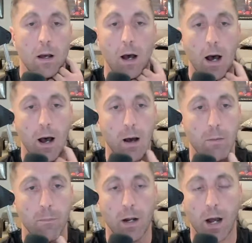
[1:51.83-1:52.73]

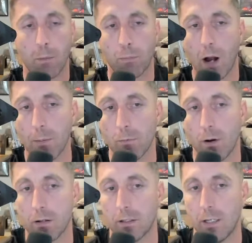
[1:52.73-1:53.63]
But I probably
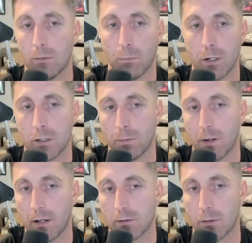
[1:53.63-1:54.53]
wanted to keep the bishop
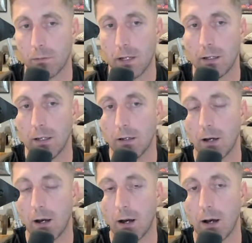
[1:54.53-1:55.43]
here. That's what I'm thinking,
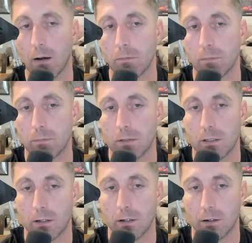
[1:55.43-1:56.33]

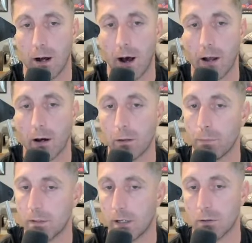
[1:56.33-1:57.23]
to eye on
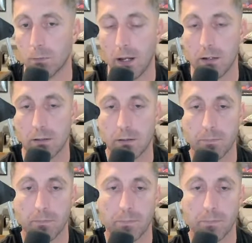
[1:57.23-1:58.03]
potential mates.